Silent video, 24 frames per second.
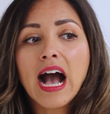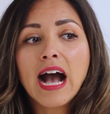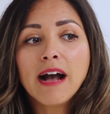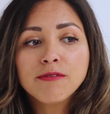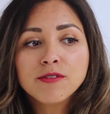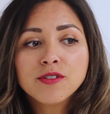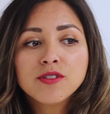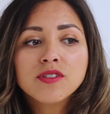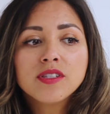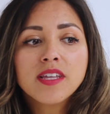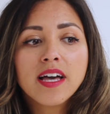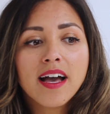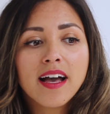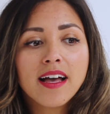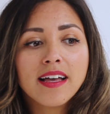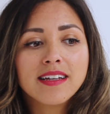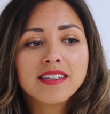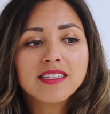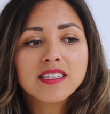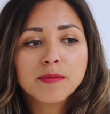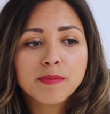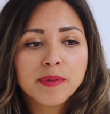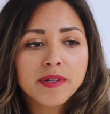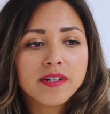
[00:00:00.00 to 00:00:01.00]
After that
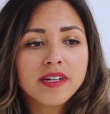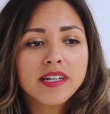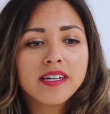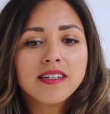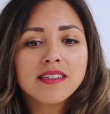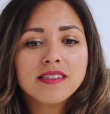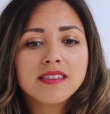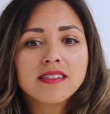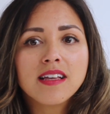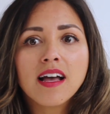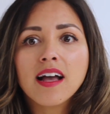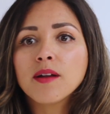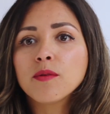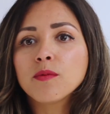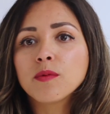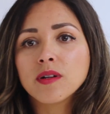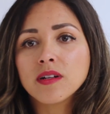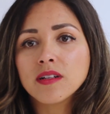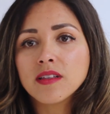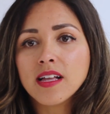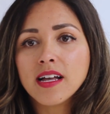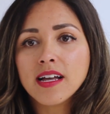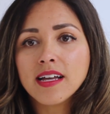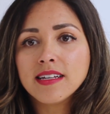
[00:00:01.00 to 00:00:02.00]
experience, I
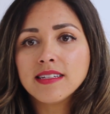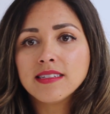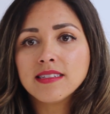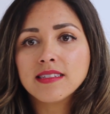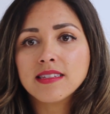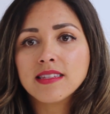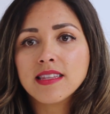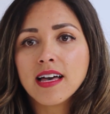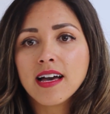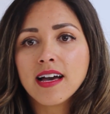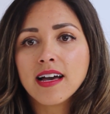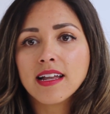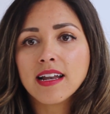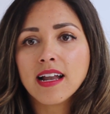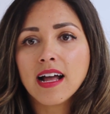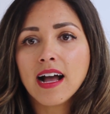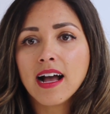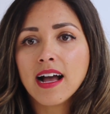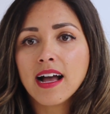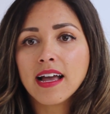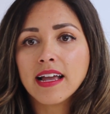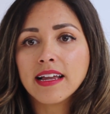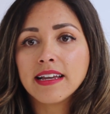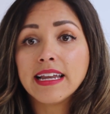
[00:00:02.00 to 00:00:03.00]
realized that
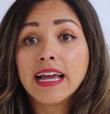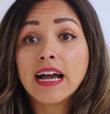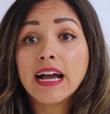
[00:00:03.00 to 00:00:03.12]
I